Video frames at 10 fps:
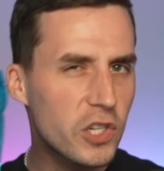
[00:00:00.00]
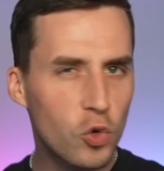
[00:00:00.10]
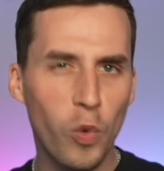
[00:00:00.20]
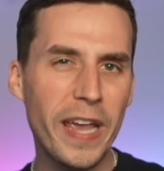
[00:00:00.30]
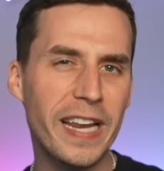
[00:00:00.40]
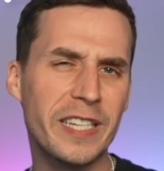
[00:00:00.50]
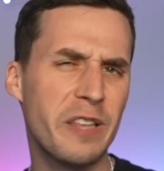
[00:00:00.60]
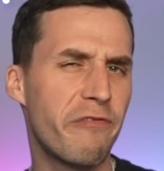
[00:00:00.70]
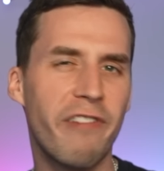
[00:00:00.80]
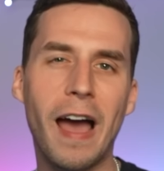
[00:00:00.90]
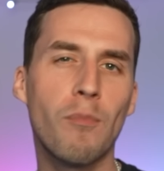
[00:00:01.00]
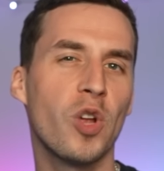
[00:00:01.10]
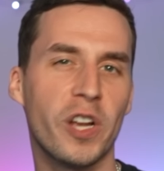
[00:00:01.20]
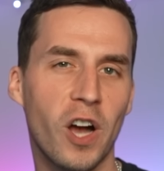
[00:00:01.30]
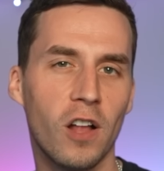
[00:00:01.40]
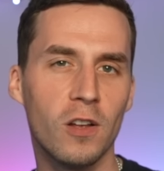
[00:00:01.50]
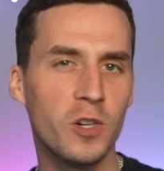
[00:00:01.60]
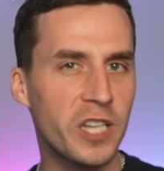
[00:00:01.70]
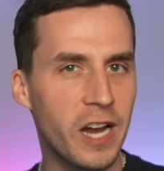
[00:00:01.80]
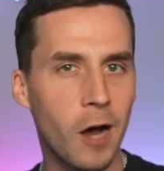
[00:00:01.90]
as great as the vibrant
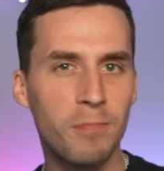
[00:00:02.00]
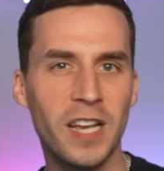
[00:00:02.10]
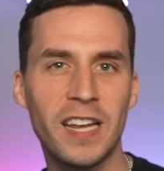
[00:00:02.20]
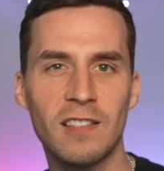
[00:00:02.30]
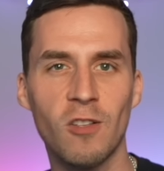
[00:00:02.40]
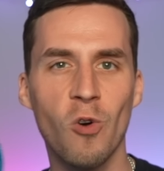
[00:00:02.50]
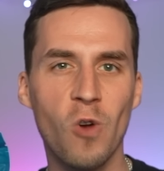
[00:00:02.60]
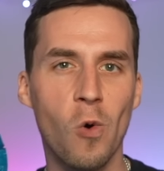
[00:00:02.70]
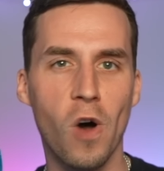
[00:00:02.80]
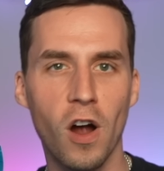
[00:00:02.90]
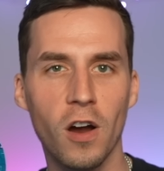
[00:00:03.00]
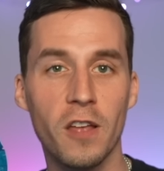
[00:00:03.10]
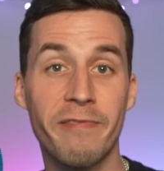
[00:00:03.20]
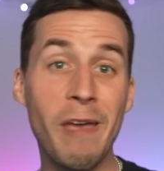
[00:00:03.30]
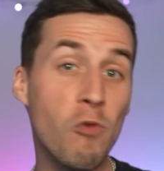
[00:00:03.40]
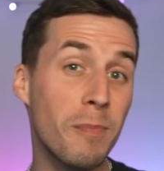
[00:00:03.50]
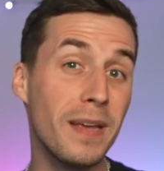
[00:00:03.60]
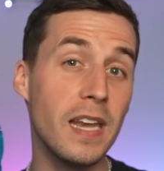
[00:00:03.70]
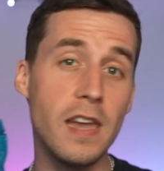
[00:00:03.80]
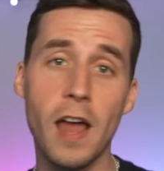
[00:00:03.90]
colors and updated logo are, they would
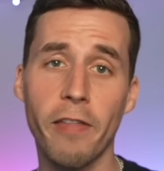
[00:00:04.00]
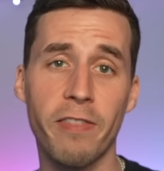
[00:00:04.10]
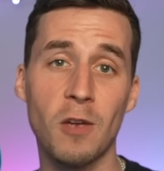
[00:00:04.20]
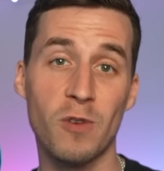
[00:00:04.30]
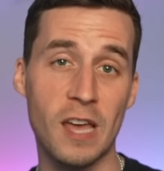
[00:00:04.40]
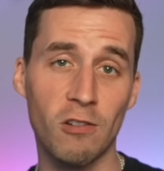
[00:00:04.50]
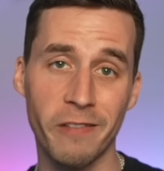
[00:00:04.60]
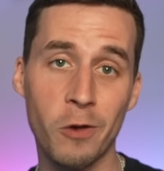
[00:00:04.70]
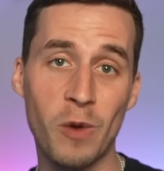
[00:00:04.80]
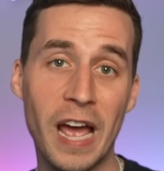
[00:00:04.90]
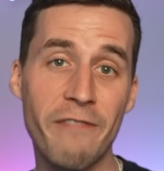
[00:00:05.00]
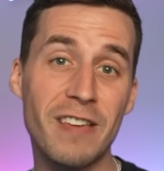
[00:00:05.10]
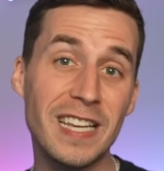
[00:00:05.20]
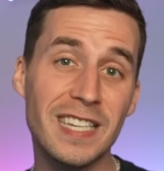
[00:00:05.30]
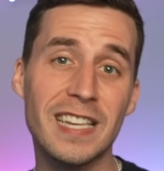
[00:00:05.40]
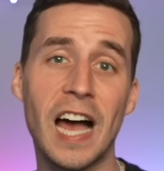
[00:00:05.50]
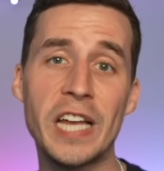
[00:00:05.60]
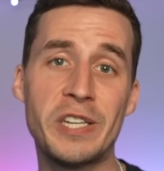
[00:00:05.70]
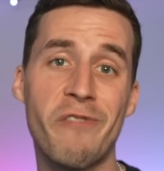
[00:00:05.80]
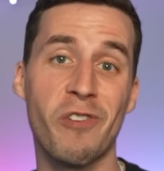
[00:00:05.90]
mean nothing without Liquid I V's
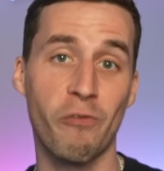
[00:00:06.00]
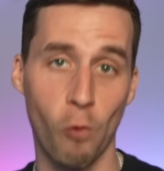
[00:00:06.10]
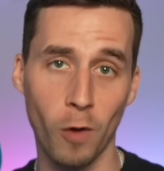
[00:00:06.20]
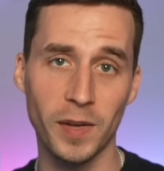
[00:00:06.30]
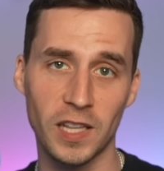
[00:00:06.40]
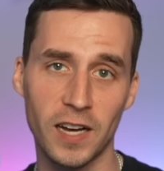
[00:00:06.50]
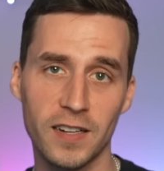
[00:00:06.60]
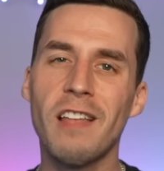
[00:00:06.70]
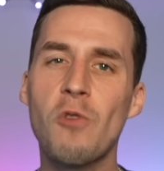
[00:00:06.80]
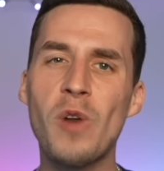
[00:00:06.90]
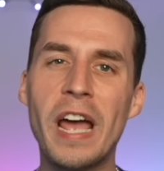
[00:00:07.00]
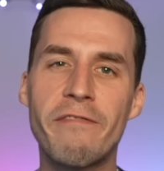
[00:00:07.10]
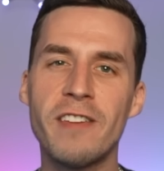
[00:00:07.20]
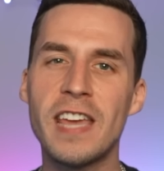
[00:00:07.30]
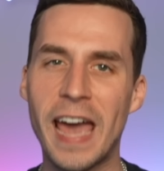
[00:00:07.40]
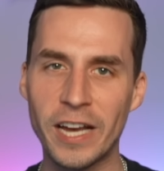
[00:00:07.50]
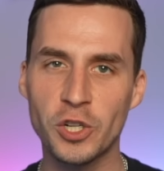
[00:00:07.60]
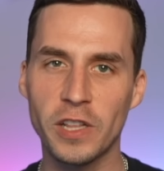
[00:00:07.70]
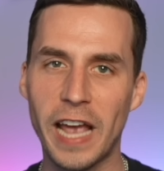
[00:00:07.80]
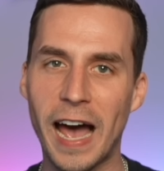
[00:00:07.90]
scientific formula. Liquid I V
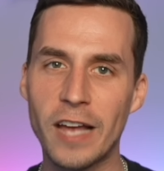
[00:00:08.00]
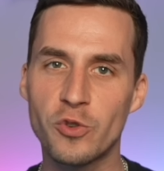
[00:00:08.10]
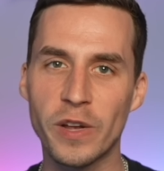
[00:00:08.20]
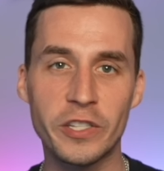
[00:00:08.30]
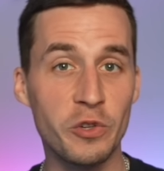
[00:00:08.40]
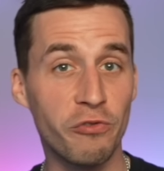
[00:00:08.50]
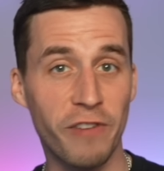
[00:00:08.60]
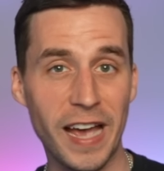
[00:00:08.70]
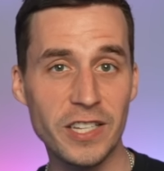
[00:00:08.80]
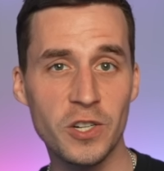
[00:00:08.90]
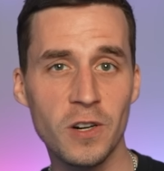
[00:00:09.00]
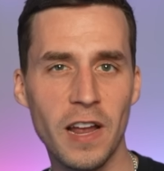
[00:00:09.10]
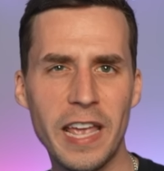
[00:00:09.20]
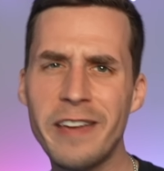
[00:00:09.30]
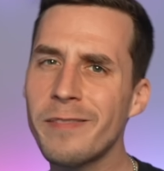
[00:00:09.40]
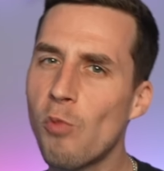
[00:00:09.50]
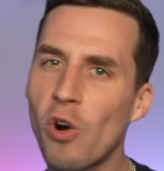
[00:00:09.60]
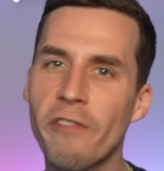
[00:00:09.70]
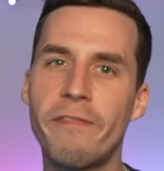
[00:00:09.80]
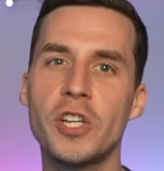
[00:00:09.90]
actually hydrates you faster and
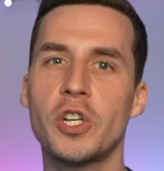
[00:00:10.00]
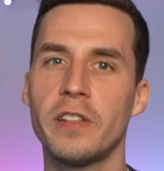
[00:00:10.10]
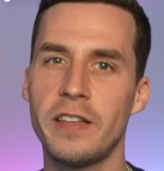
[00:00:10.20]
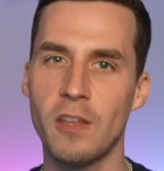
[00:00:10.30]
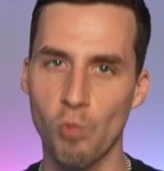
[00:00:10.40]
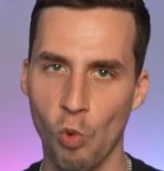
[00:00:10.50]
more efficiently than